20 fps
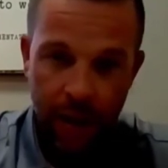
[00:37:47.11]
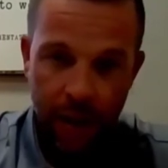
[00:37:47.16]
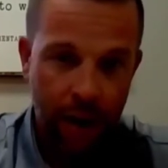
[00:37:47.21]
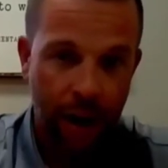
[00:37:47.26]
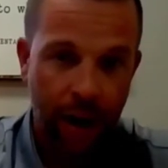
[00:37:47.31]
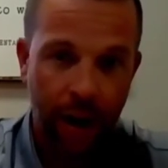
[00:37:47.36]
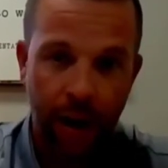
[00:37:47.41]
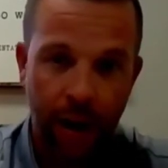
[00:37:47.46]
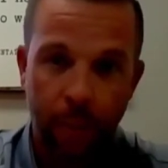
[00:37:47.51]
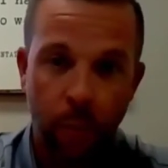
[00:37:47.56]

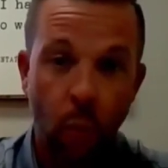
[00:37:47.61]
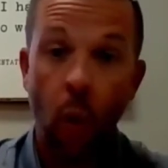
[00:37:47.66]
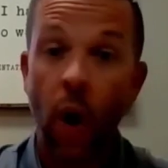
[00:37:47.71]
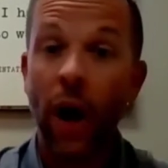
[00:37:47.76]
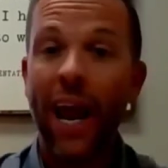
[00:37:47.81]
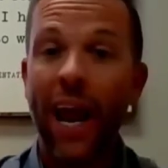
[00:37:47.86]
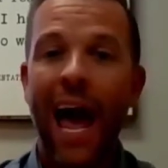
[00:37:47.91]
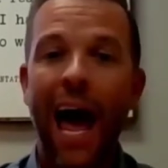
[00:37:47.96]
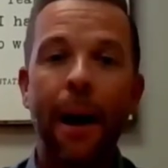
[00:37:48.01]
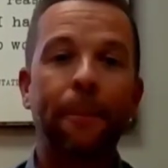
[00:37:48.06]

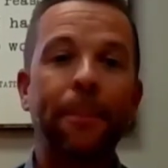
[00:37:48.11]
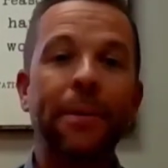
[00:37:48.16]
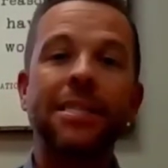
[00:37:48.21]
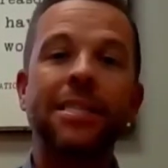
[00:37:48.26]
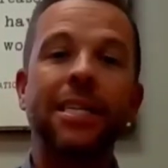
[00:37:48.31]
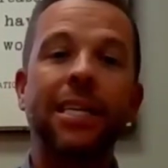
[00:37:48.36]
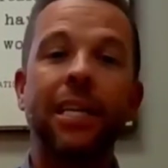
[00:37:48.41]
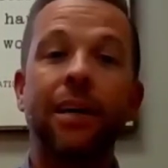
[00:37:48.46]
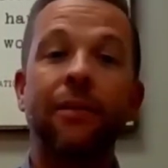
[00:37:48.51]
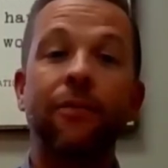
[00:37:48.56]
What
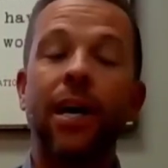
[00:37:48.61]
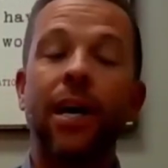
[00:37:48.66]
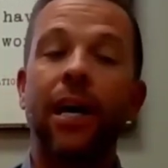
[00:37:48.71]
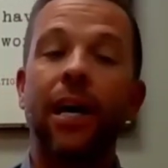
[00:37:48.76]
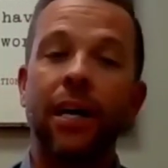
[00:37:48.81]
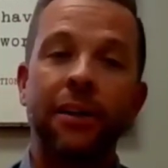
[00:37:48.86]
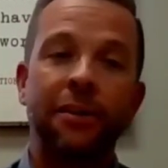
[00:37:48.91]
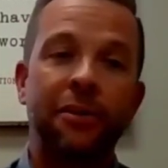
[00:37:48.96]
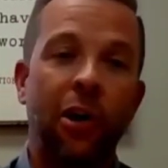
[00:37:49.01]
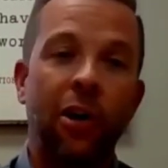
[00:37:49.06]
happens in the
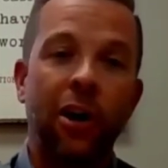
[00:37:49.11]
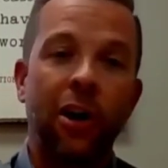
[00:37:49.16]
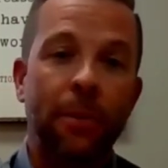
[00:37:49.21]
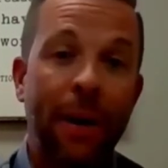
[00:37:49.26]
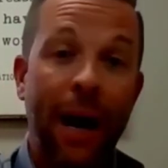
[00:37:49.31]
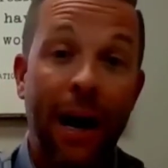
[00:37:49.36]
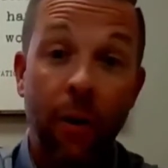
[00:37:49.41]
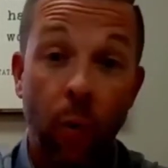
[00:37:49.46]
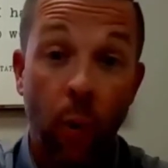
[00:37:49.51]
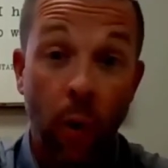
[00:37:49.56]
event? Let's talk
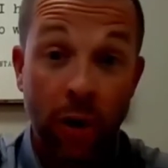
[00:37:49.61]
about